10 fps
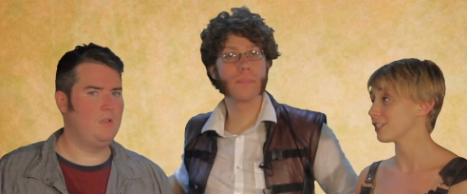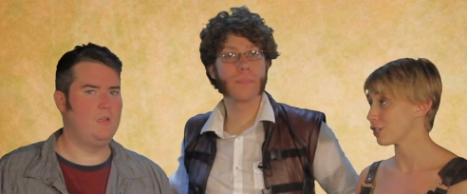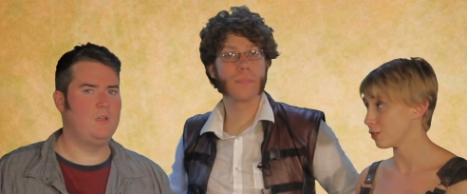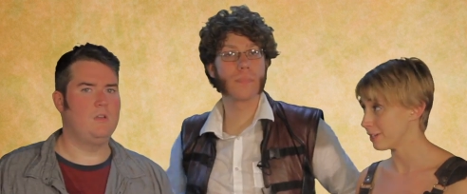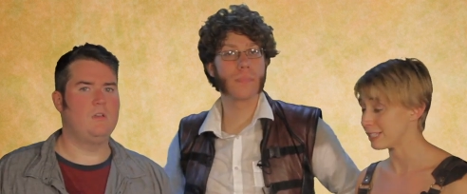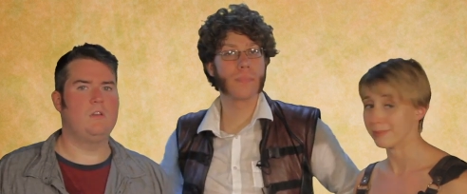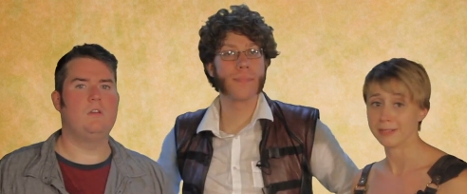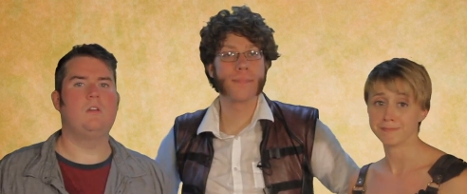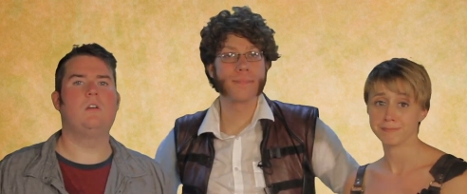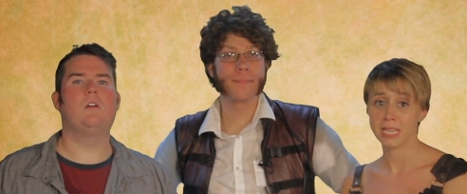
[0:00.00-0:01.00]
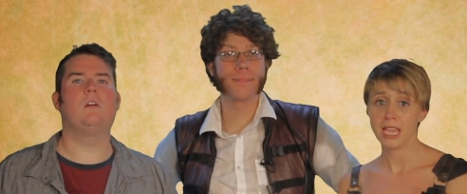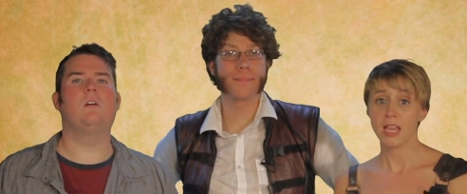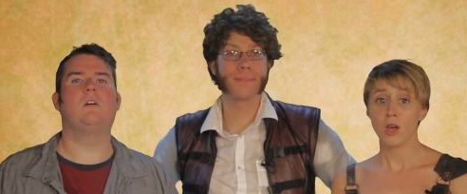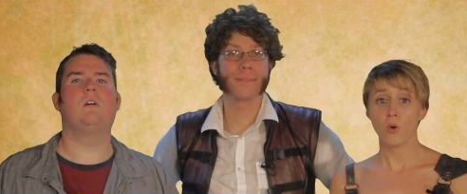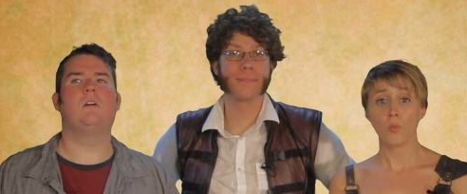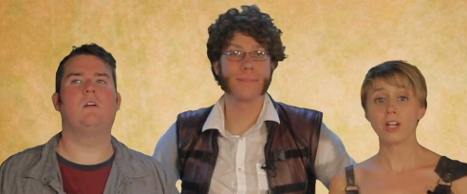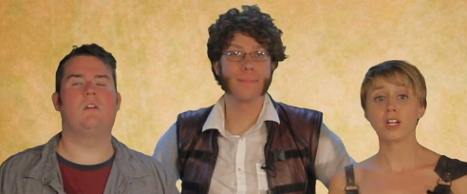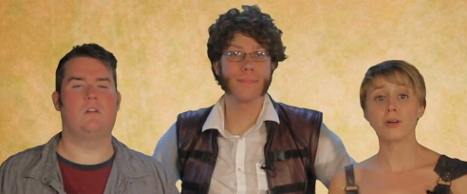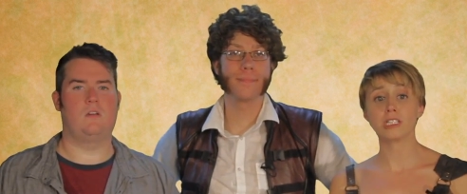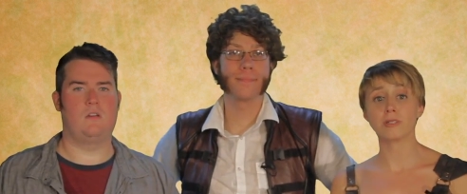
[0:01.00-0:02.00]
Speaker 1: and charisma.
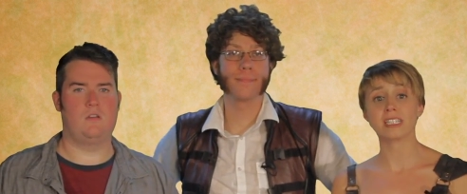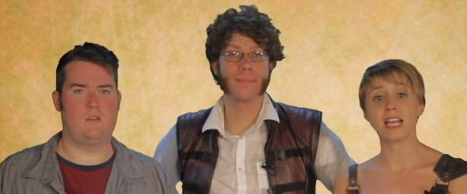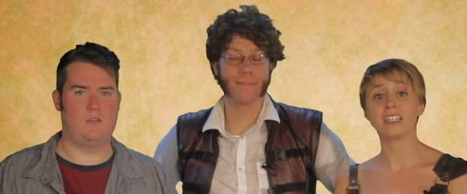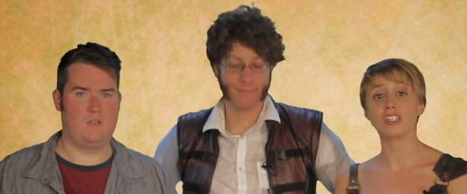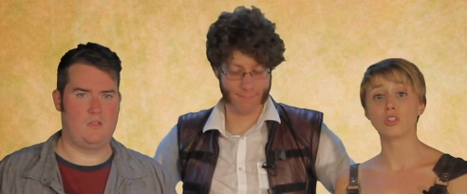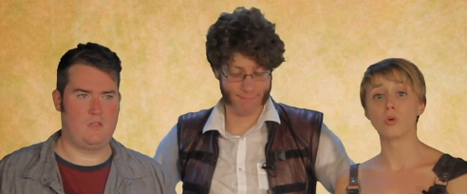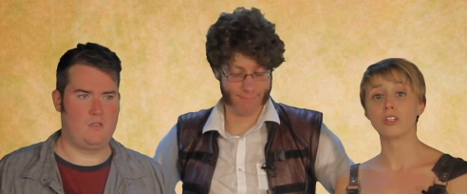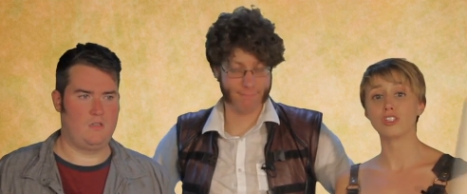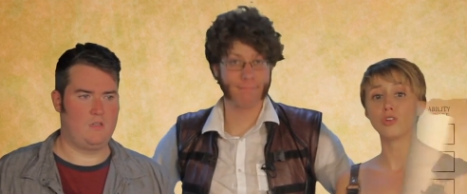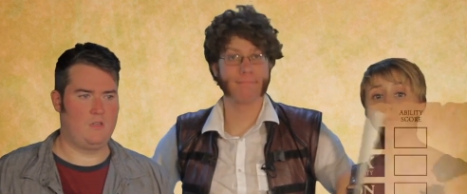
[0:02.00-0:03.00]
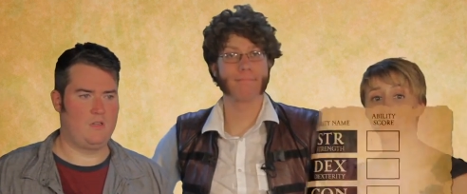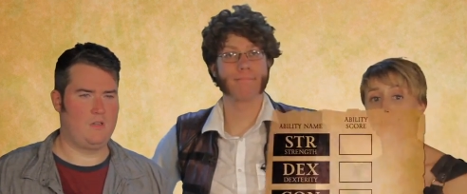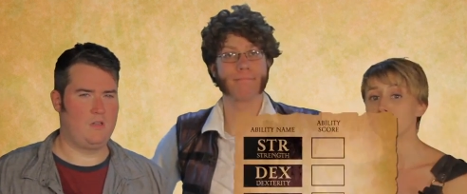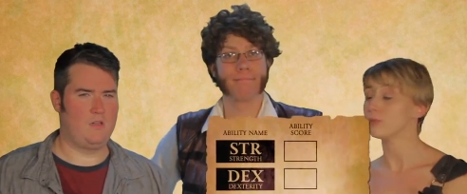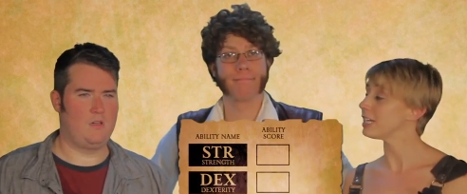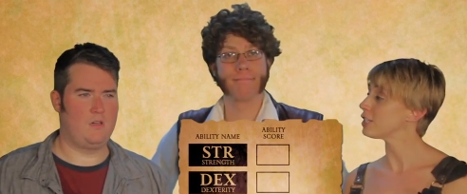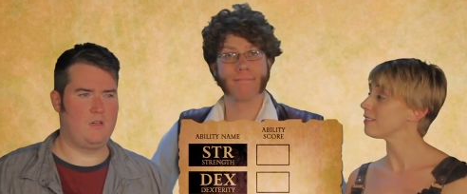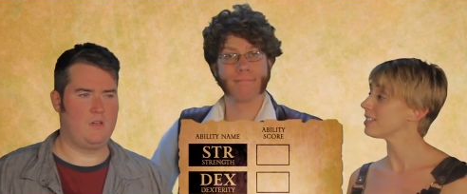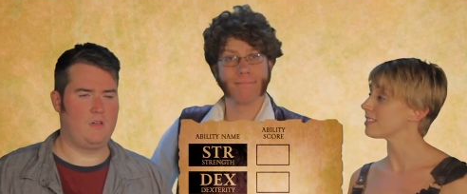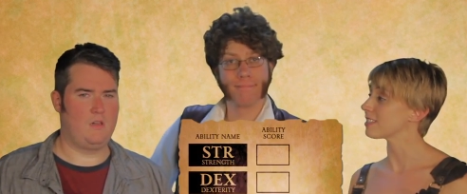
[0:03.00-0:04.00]
We're going to assign the scores you rolled to
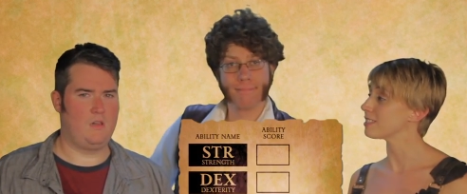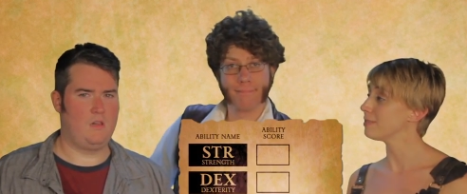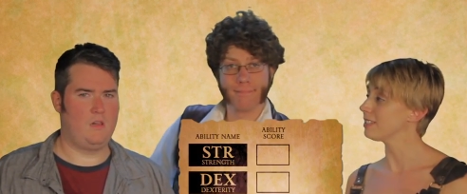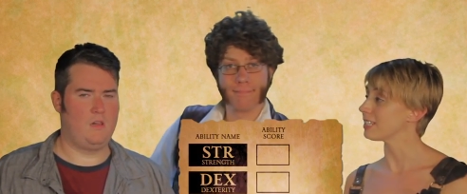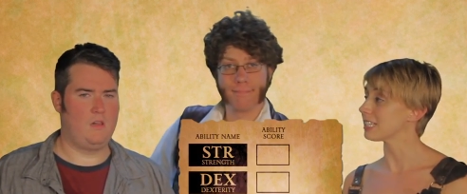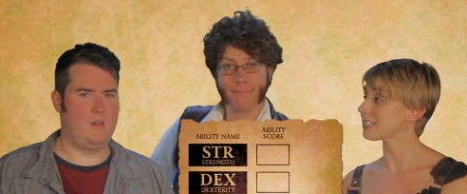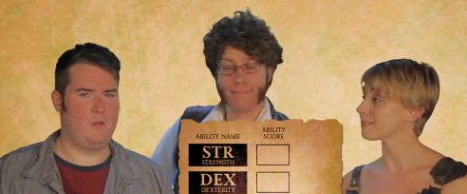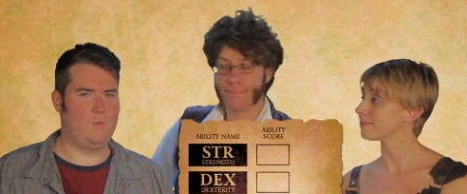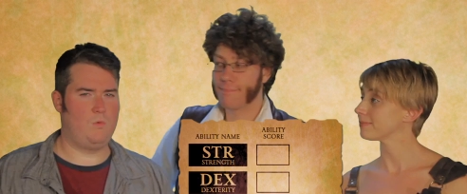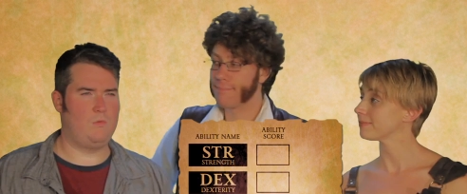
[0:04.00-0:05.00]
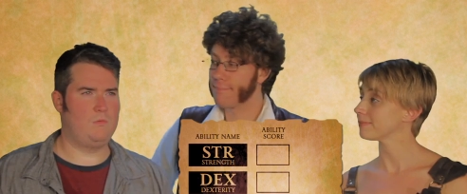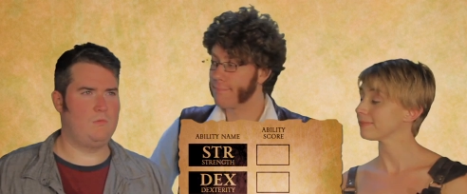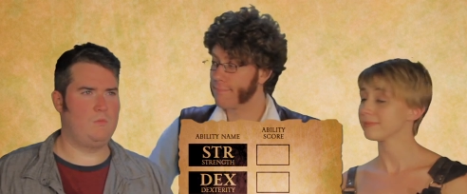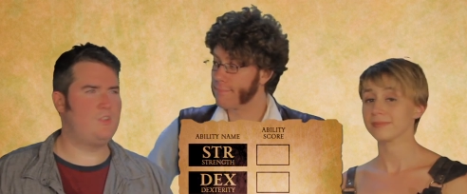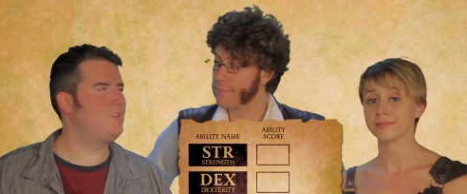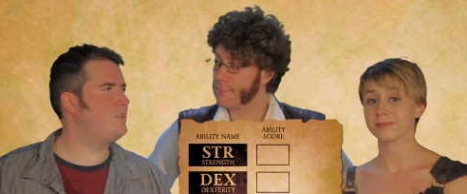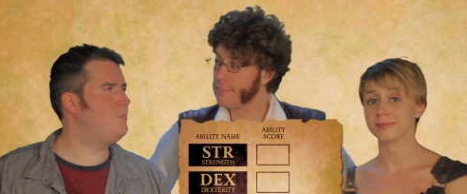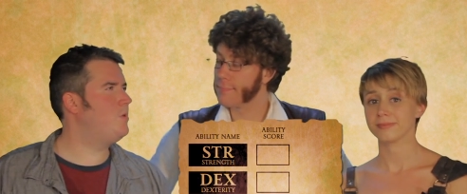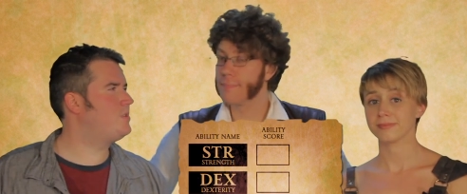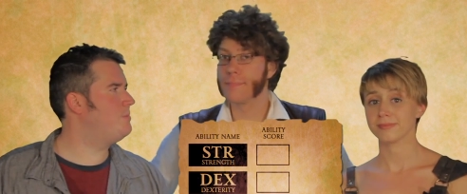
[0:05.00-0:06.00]
each of the six abilities.
Speaker 2: Which
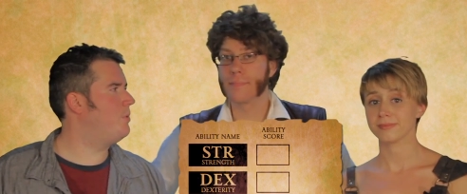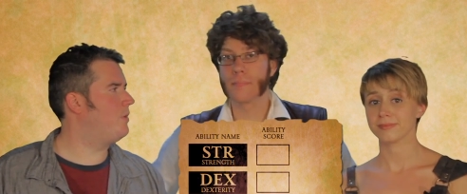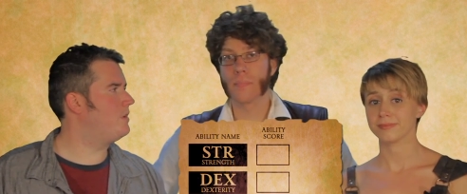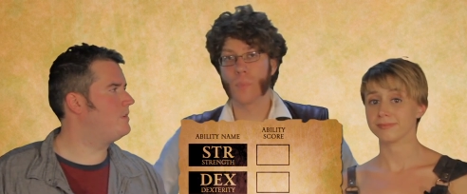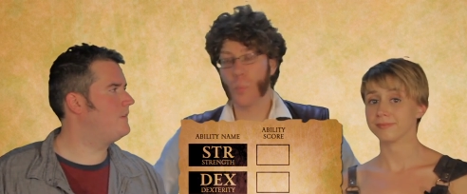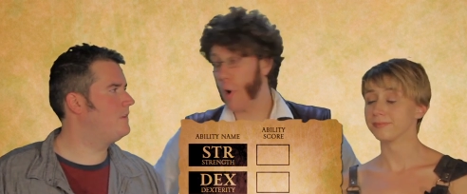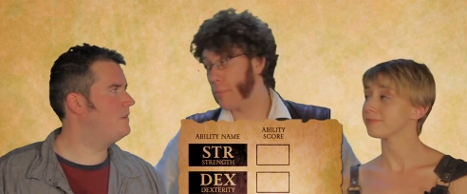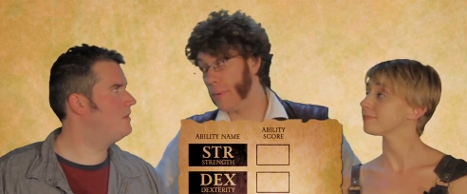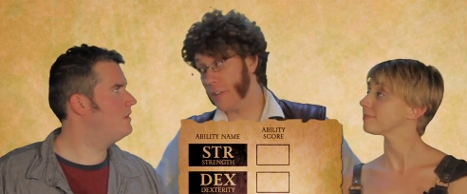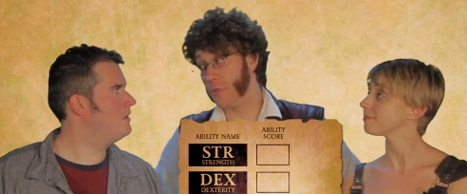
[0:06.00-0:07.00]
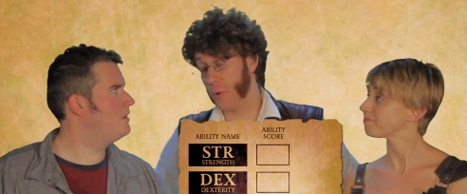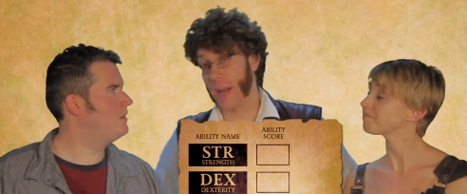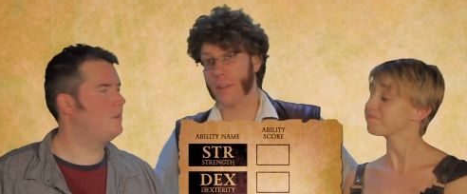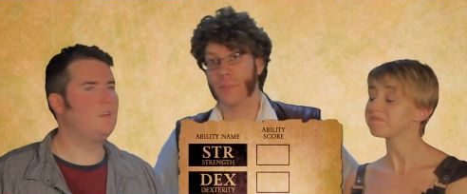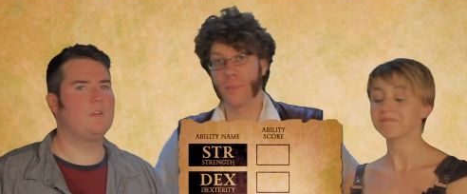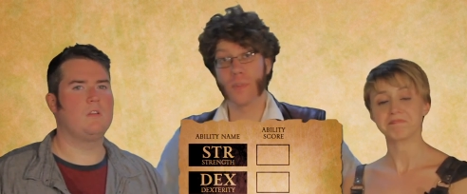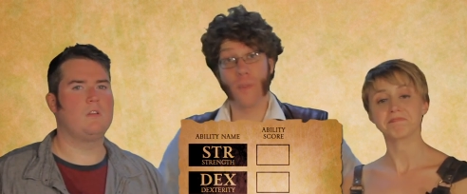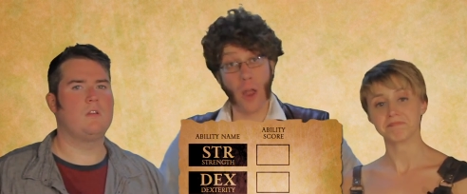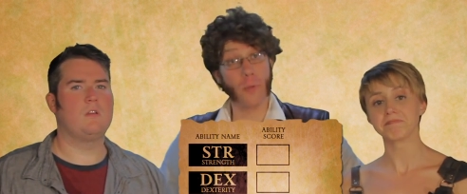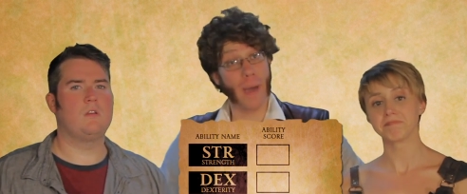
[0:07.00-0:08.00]
is the most important? Probably strength,
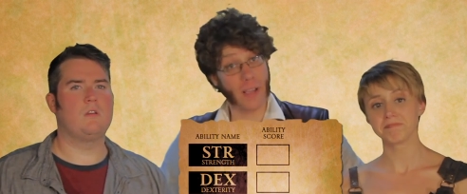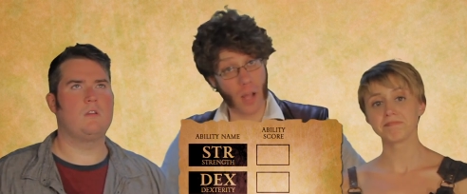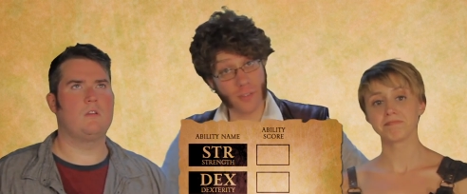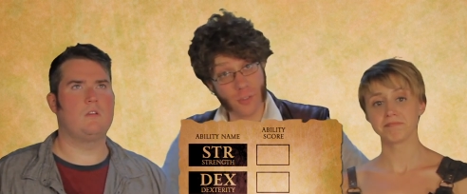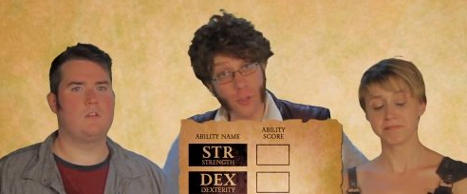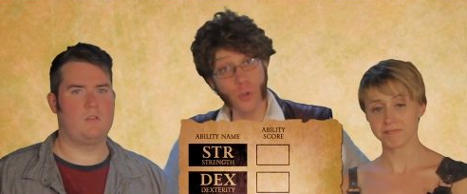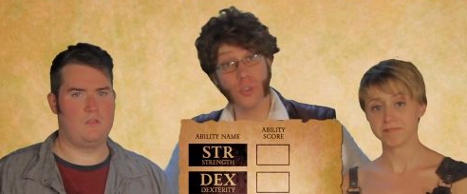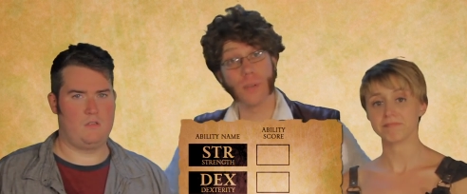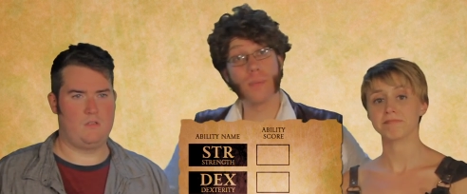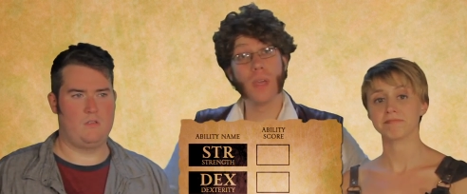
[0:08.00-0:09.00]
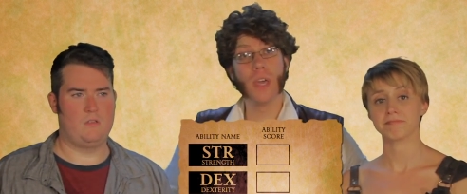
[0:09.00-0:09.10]
followed by constitution.